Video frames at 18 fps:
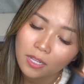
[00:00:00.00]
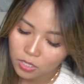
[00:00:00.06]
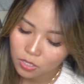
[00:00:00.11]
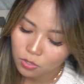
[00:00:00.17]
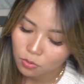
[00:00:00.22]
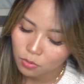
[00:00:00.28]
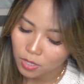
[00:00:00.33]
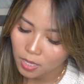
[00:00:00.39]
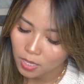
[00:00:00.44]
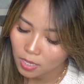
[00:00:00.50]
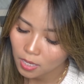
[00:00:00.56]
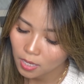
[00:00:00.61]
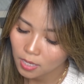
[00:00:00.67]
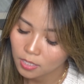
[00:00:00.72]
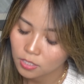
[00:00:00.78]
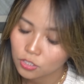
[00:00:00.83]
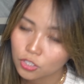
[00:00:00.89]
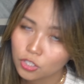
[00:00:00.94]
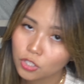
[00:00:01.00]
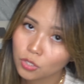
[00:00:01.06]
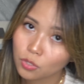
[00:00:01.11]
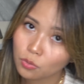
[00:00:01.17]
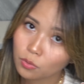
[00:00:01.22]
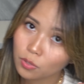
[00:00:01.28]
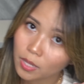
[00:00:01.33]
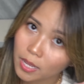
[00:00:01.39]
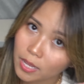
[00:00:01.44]
You can't
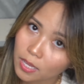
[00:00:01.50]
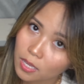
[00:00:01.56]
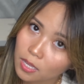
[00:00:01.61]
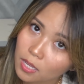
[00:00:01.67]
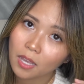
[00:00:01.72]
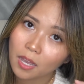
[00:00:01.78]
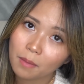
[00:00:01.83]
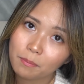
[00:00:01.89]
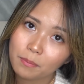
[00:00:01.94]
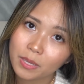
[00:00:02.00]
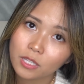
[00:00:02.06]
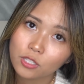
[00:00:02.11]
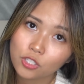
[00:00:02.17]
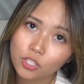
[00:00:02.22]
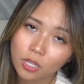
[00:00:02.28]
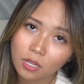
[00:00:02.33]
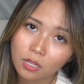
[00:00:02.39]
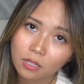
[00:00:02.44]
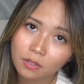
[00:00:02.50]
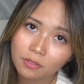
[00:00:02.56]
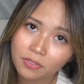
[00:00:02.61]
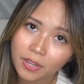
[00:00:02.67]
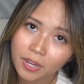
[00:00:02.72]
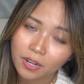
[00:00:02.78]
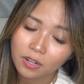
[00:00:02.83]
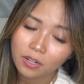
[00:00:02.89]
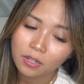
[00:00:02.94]
do like a big chunk of
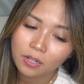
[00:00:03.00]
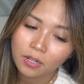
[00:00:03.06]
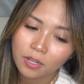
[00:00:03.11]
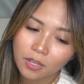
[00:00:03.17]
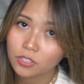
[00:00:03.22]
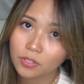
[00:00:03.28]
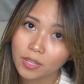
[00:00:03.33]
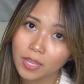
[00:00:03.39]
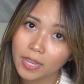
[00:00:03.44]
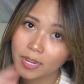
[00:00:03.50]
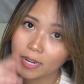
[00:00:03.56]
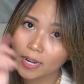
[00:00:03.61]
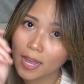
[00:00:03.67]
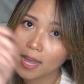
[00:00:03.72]
hair so that it